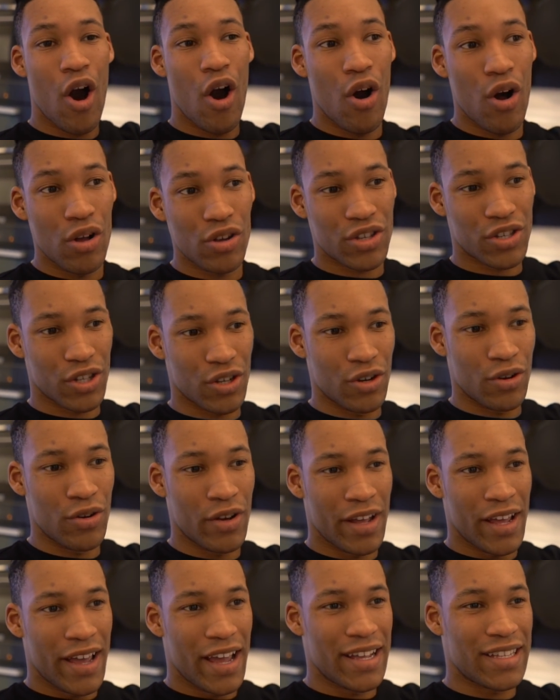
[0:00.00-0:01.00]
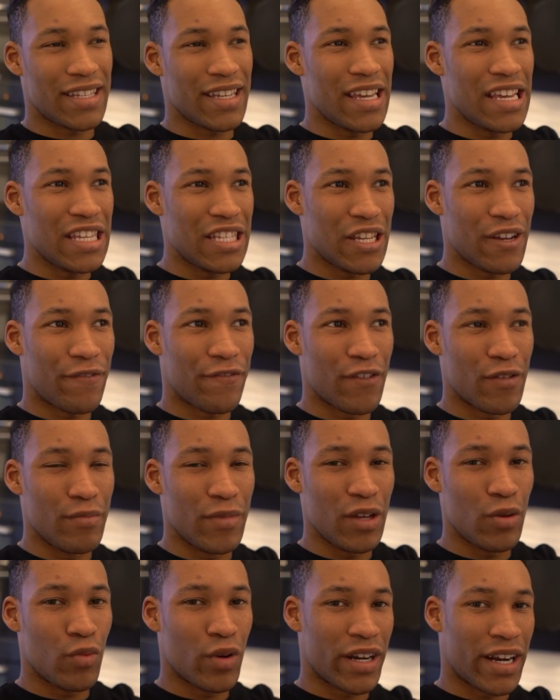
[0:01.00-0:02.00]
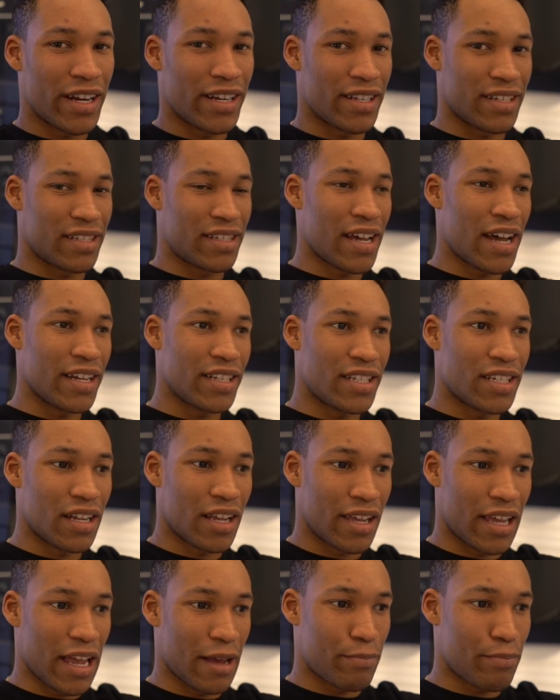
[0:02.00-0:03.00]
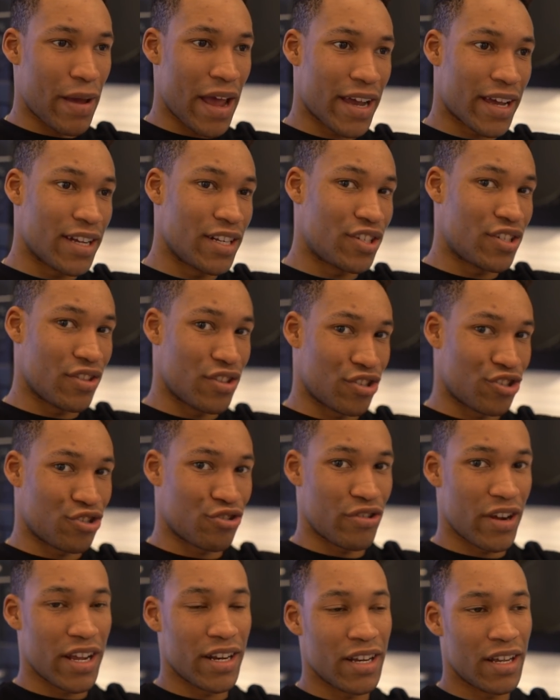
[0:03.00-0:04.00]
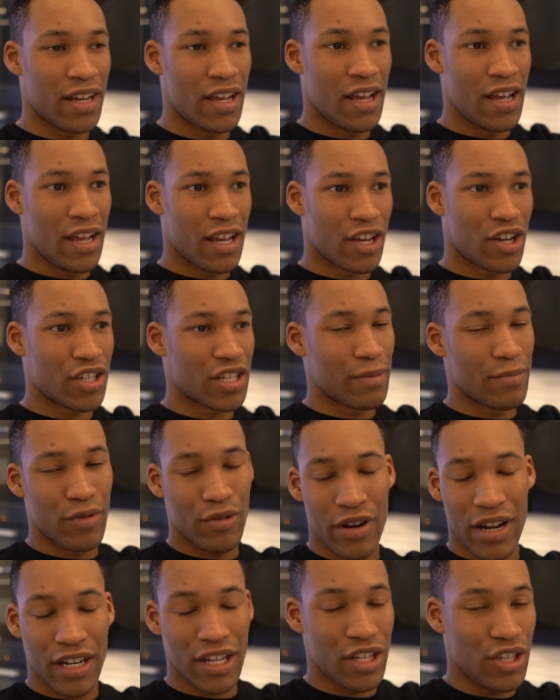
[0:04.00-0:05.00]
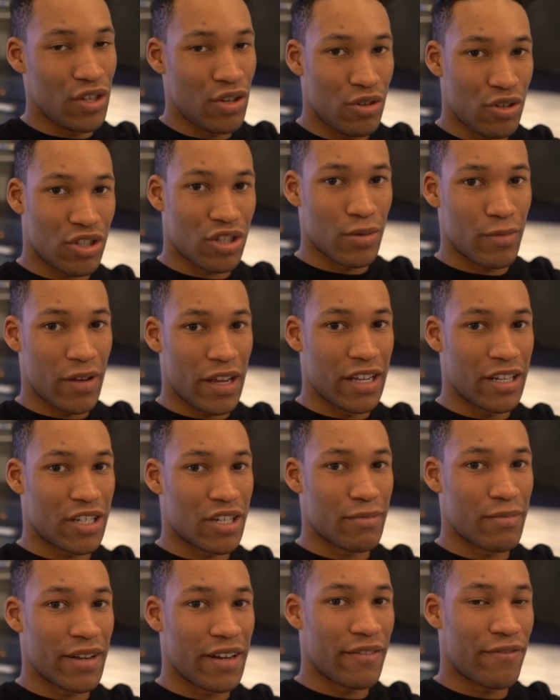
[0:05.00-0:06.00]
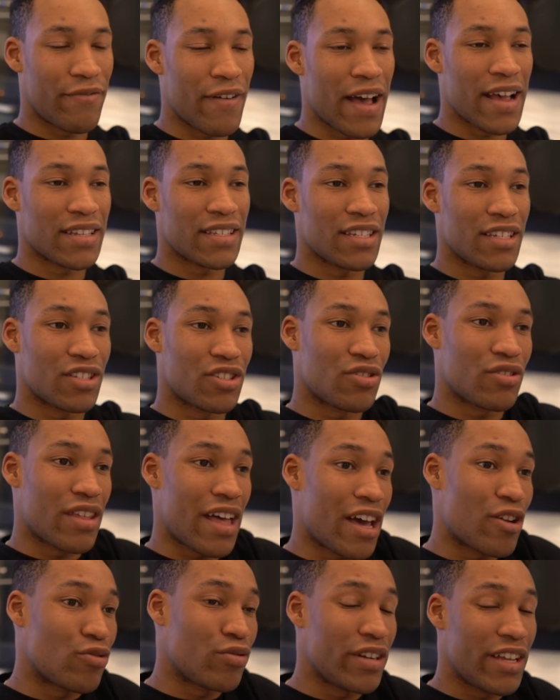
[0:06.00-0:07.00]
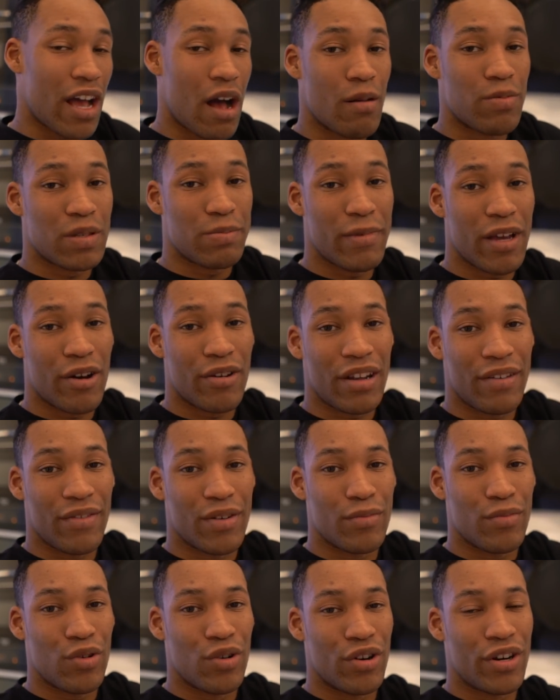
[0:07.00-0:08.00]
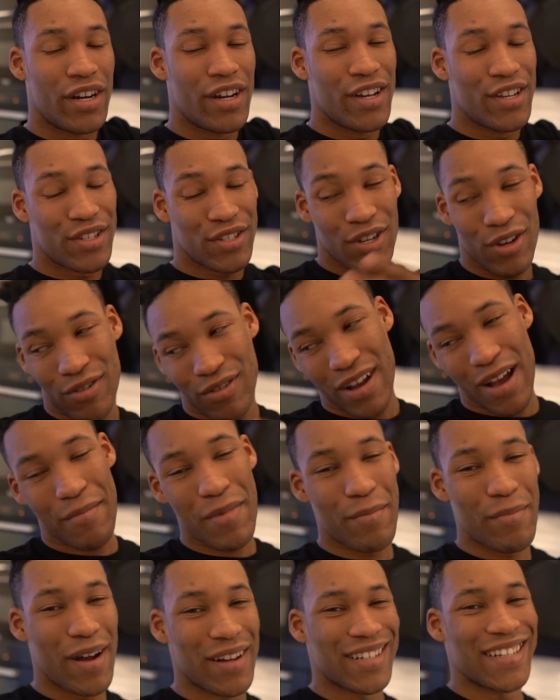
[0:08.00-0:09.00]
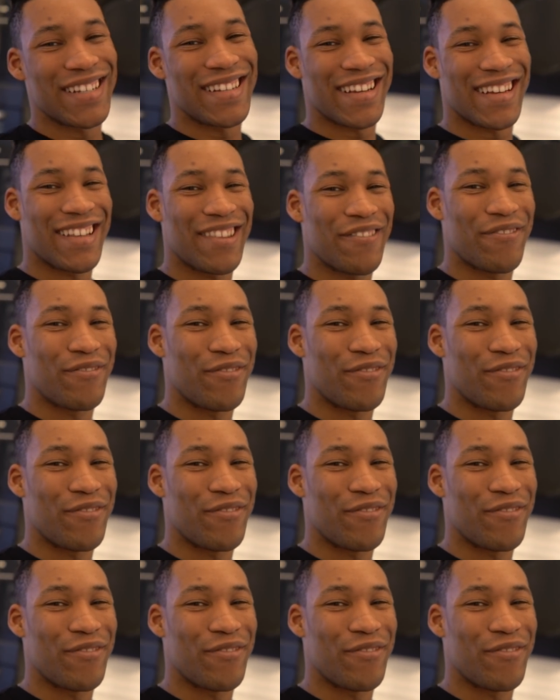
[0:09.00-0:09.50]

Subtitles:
Also, it's easier for me when I decide to get back into the shred, because I'm already used to intermittent fasting, so that only helps me out even more. So, I'm about to dig in the